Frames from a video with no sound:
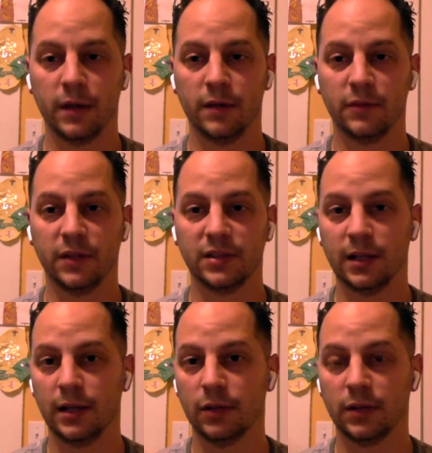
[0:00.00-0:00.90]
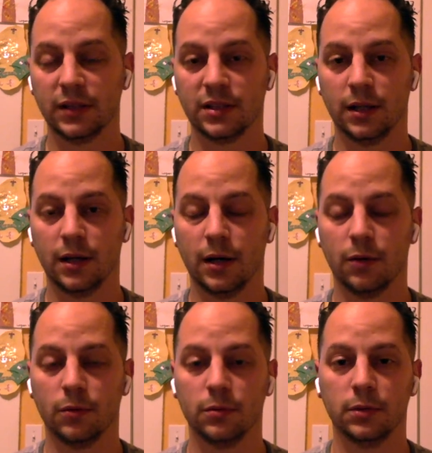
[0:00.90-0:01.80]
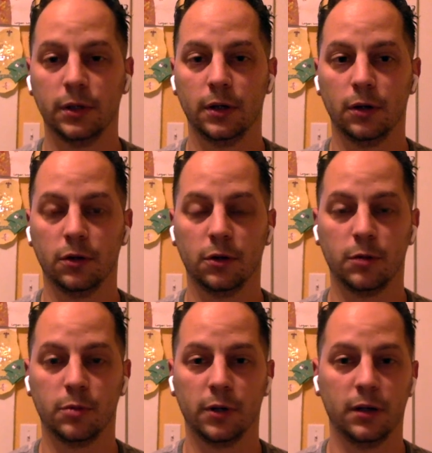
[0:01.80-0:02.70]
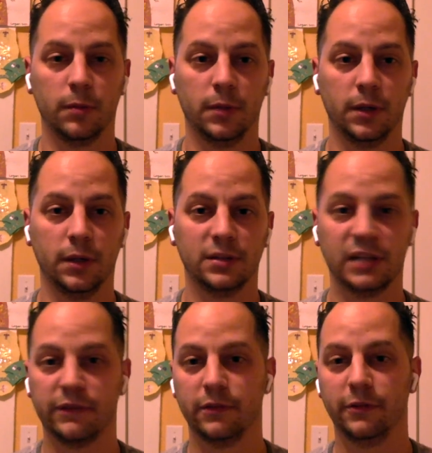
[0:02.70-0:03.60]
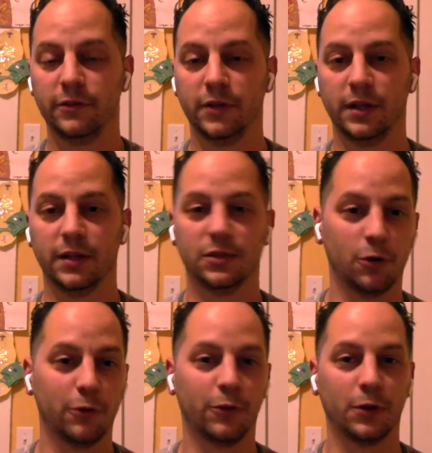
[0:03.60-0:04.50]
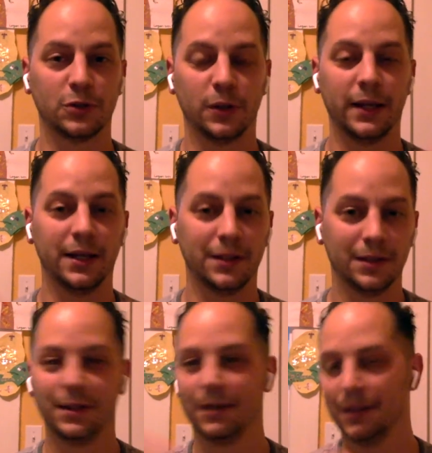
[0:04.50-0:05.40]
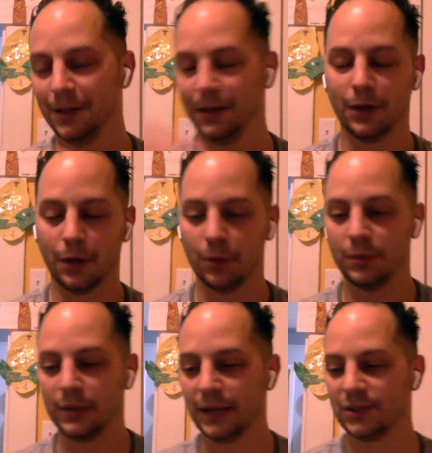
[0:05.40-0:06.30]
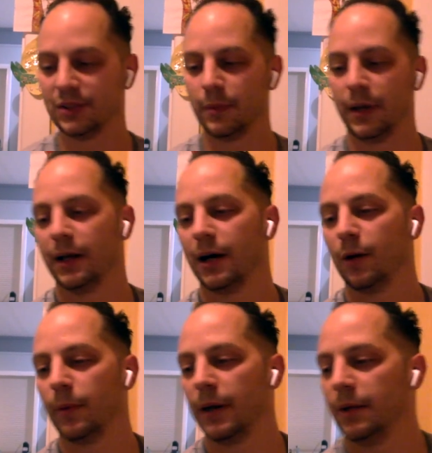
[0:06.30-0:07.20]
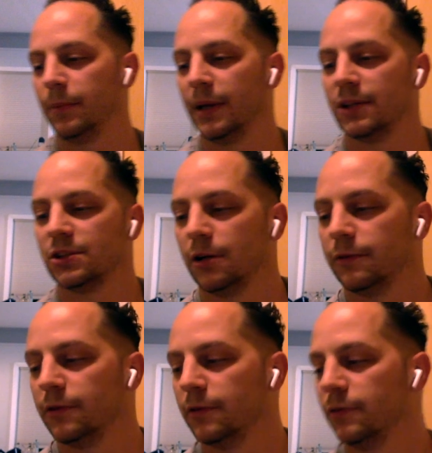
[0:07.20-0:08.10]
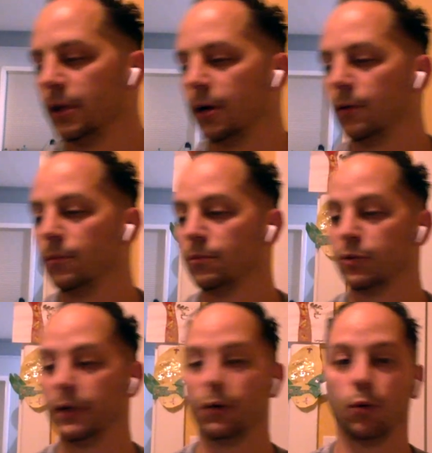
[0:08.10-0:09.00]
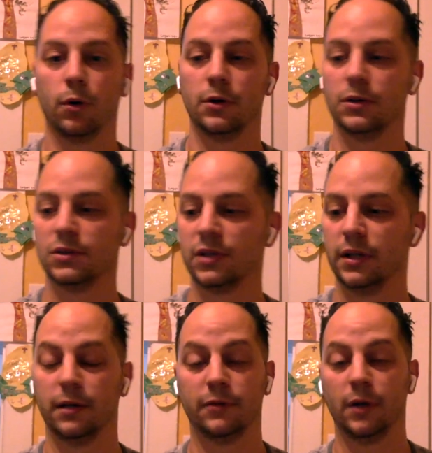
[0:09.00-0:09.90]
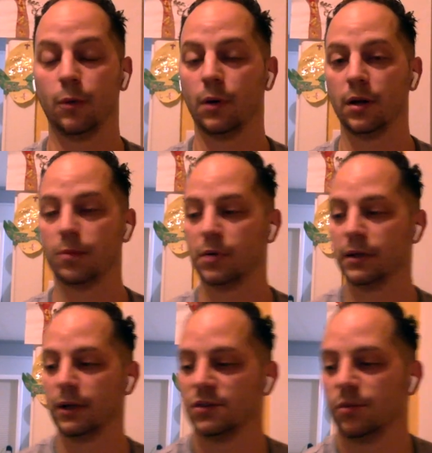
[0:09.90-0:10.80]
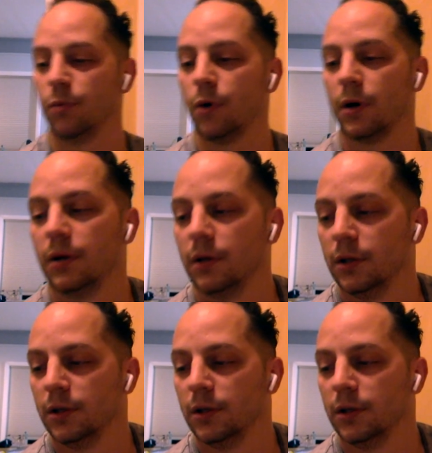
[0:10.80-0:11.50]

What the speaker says: And if they sell out, they sell out. The third print can be 750 and so forth. So they can, guesstimate how many based off of, pre-orders, and then if they wanted to print out some more.